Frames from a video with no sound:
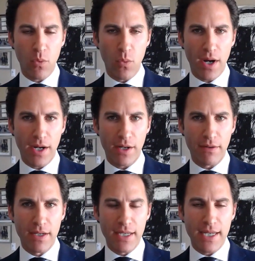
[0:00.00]

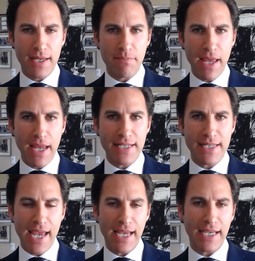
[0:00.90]
where it may
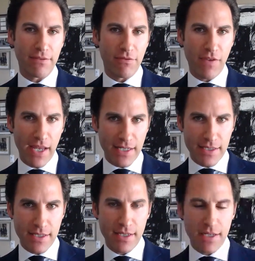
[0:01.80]
take an
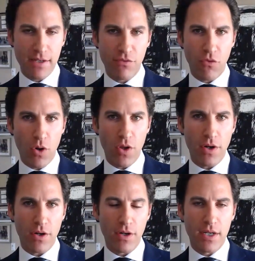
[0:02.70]
event
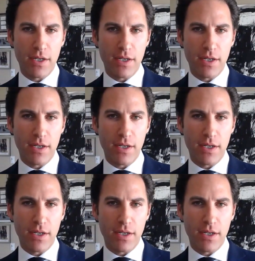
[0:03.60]
for